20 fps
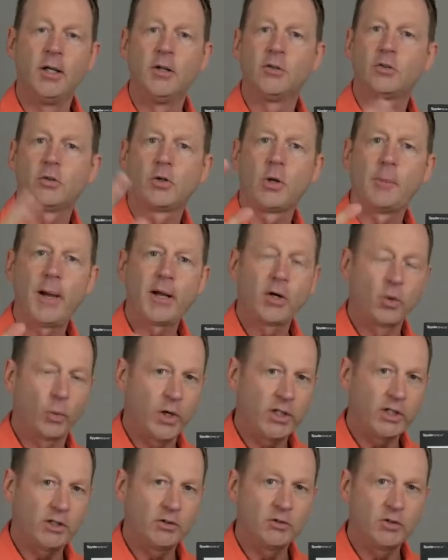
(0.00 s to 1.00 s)
So no matter
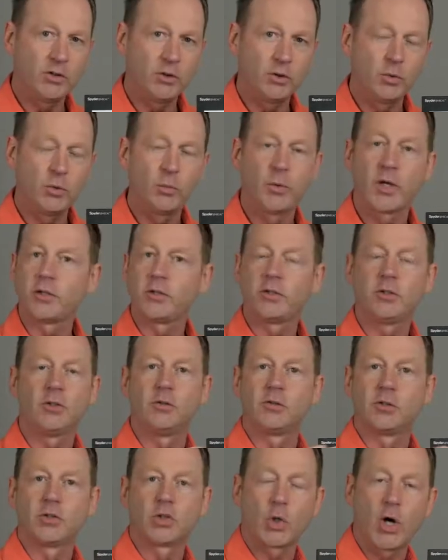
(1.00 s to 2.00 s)
what you do, whether you
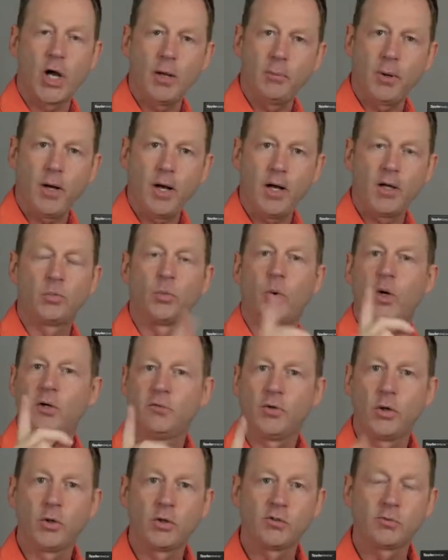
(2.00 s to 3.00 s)
use a tripod, one
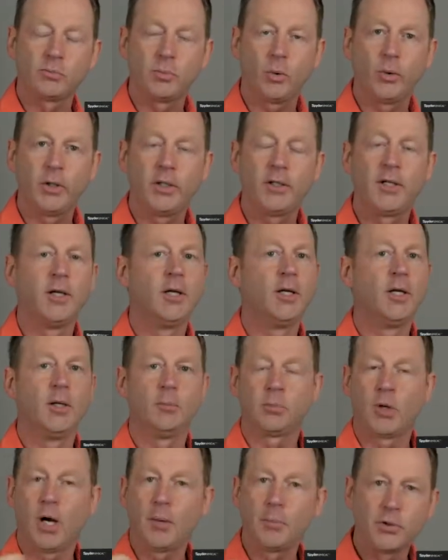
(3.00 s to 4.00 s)
focus point,
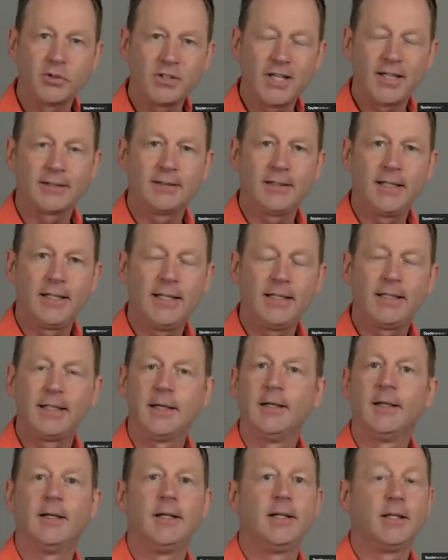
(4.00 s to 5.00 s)
proper
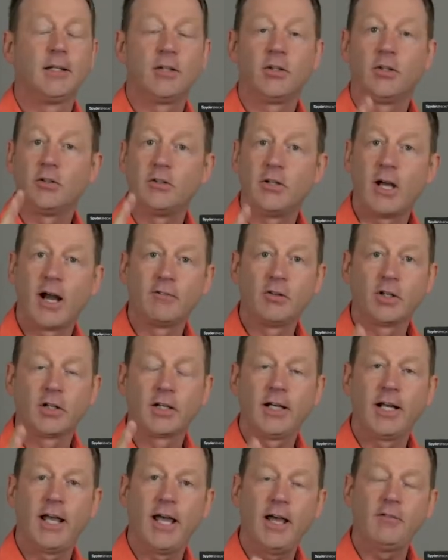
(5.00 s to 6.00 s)
technique, you're never
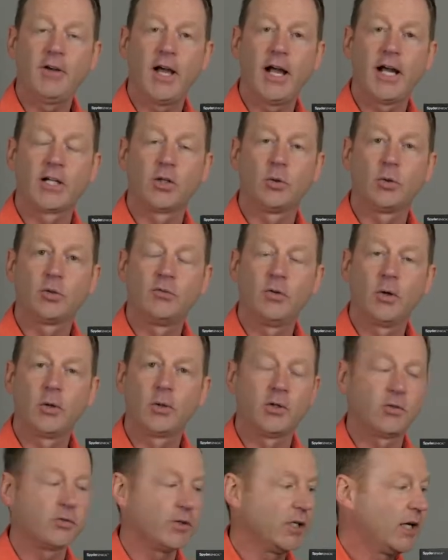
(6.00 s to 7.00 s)
going to have accurate
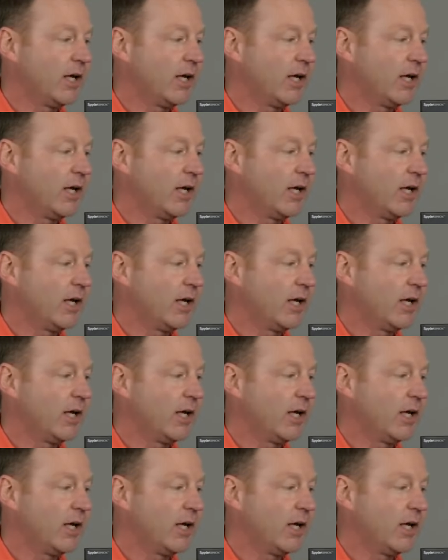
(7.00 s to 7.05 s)
focus.